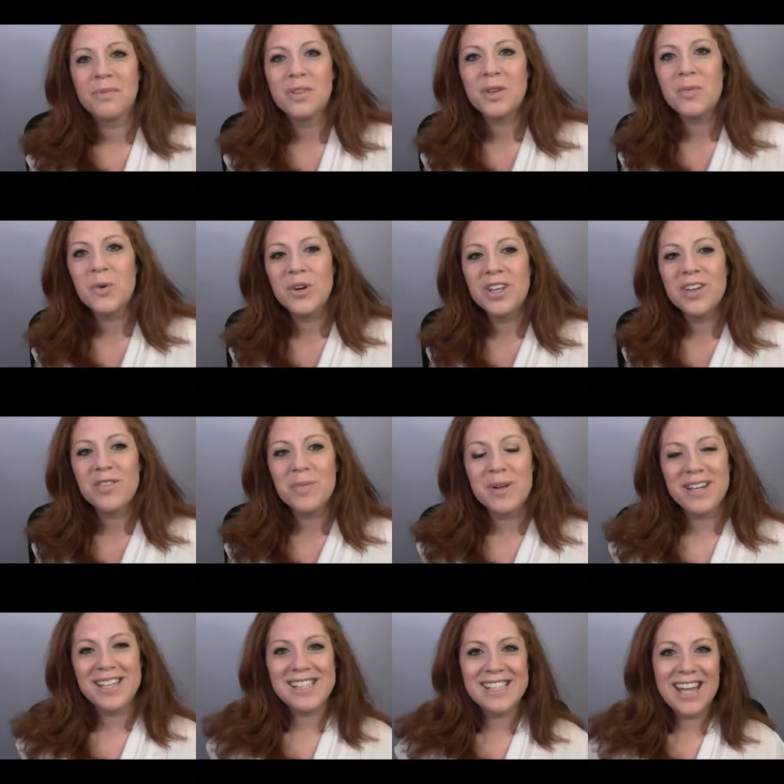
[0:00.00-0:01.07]
Good morning
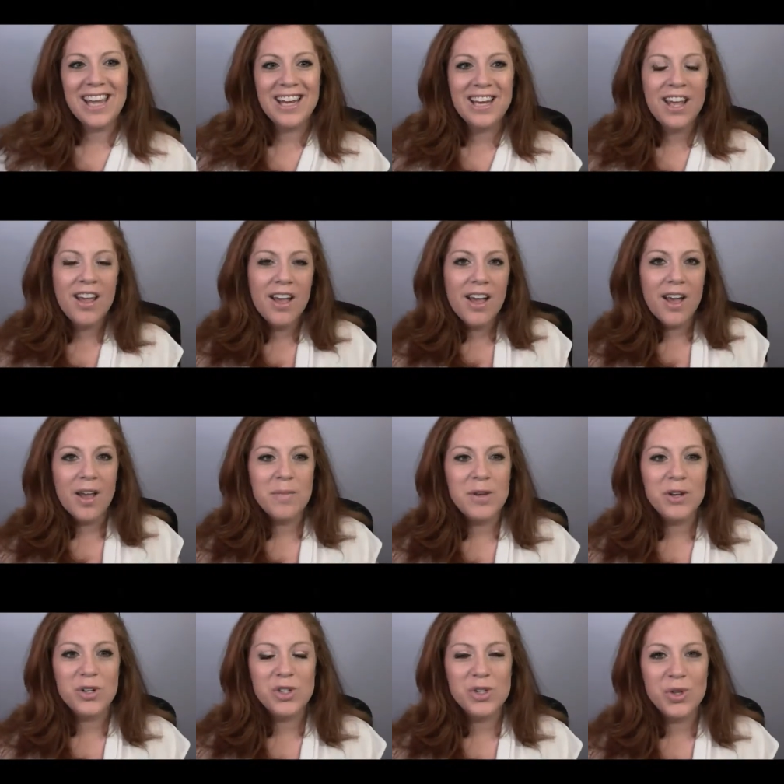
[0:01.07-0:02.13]
everybody, it's Kate. I'm
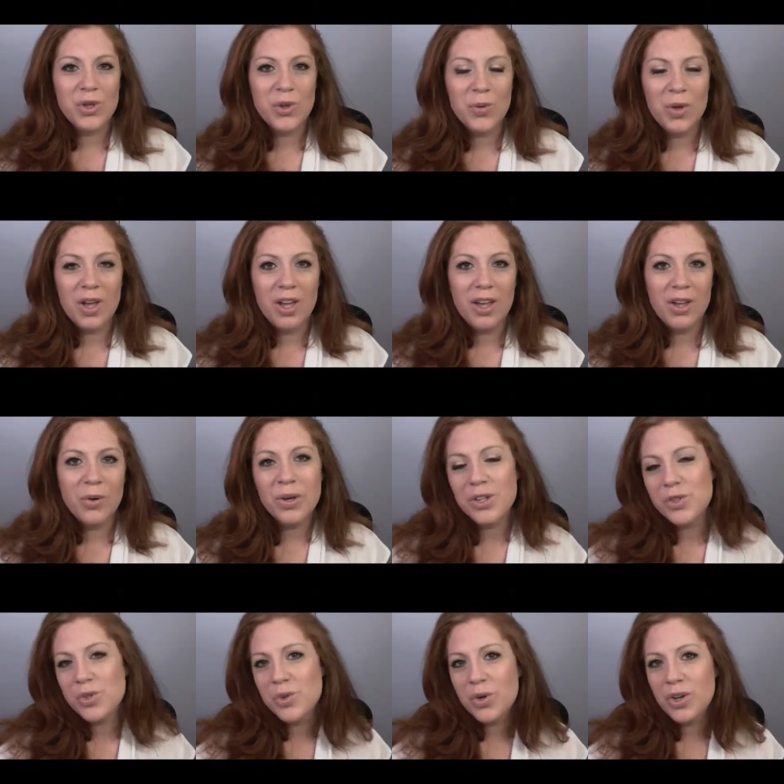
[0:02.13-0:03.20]
here to show you a quick
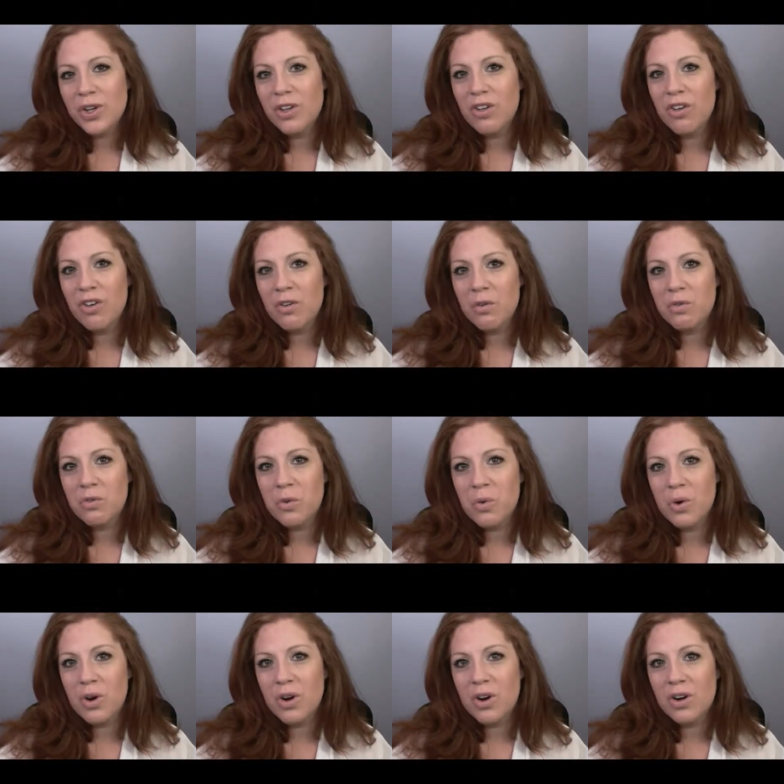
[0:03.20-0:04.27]
tutorial
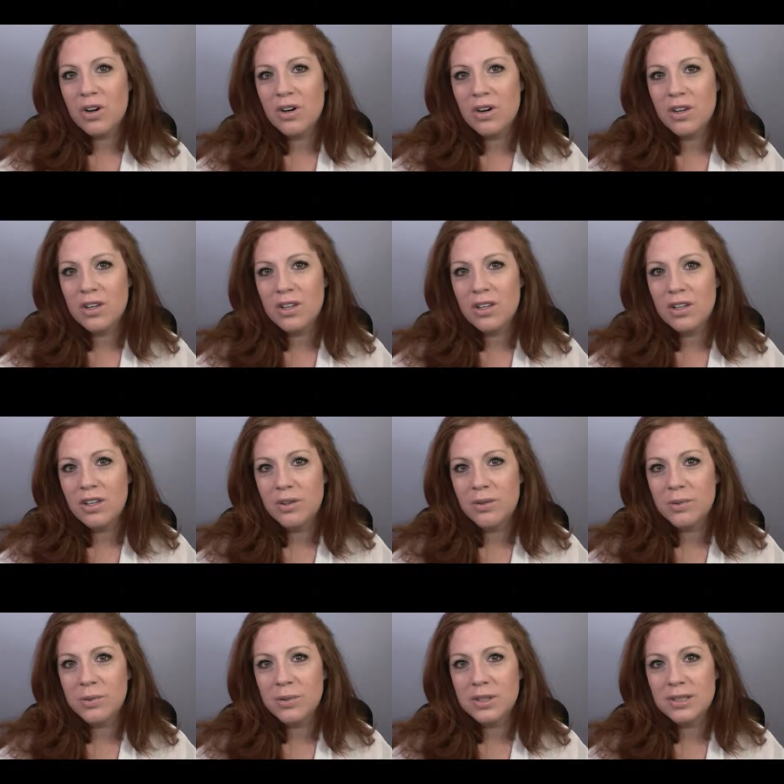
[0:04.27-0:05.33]
for, you
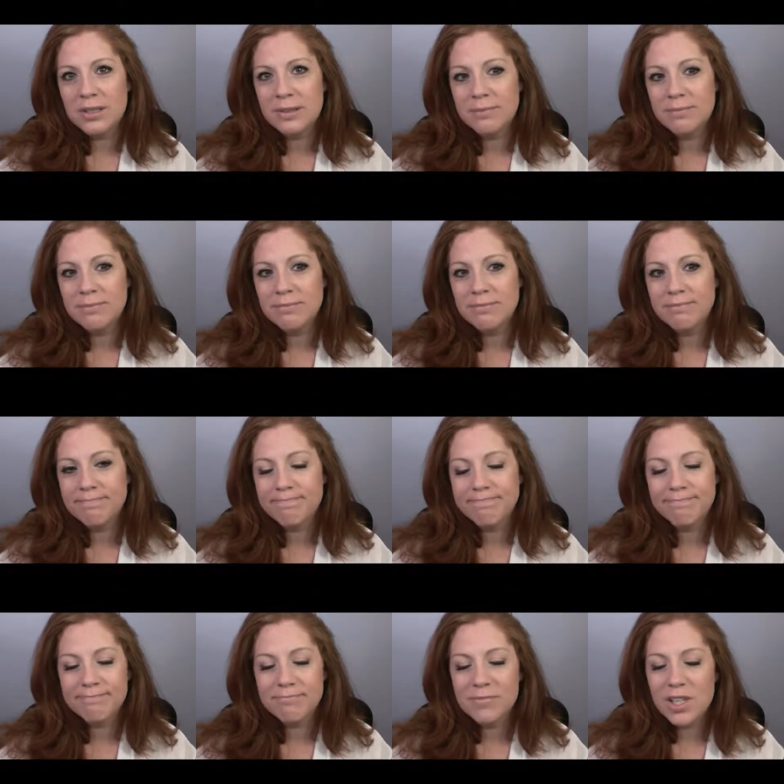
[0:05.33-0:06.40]
know, um,
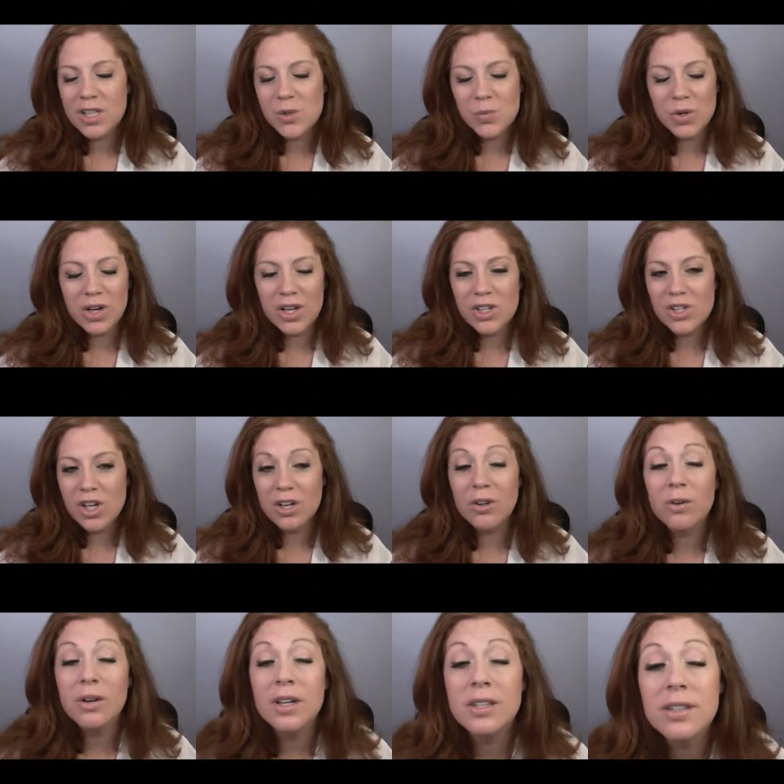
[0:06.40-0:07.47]
it's one
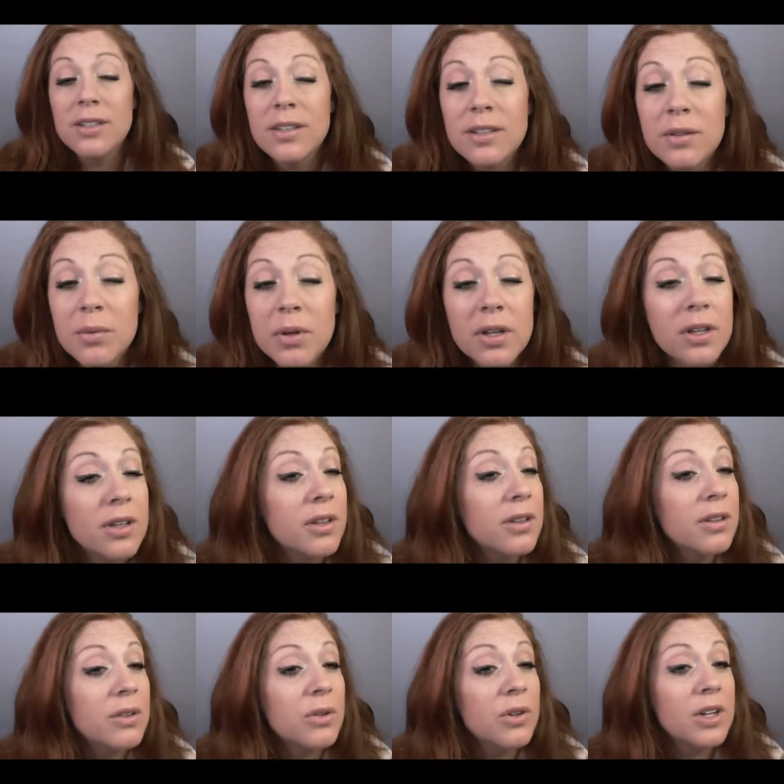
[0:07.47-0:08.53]
eyeshadow I did with
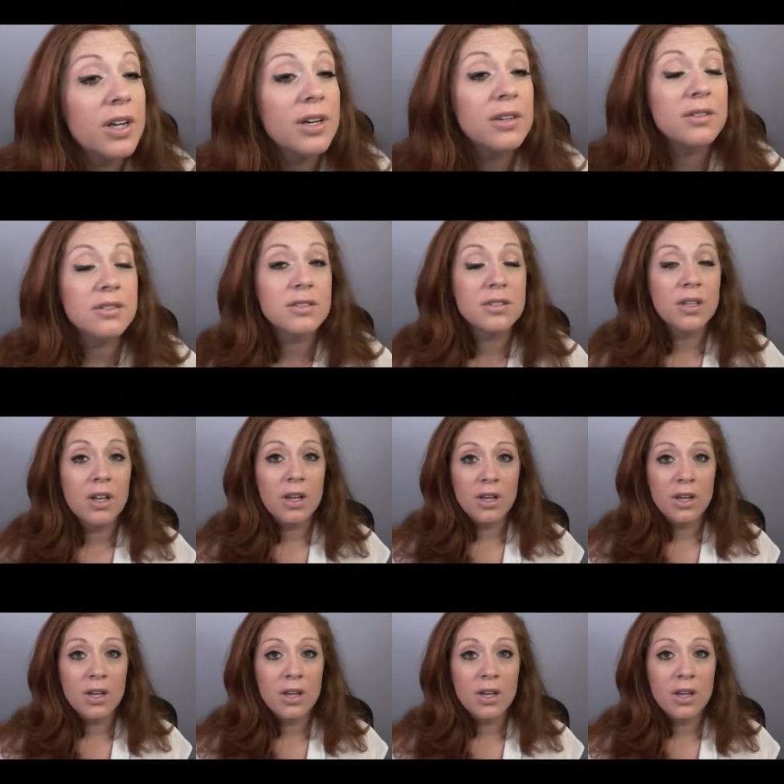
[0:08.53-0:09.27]
L'Oreal's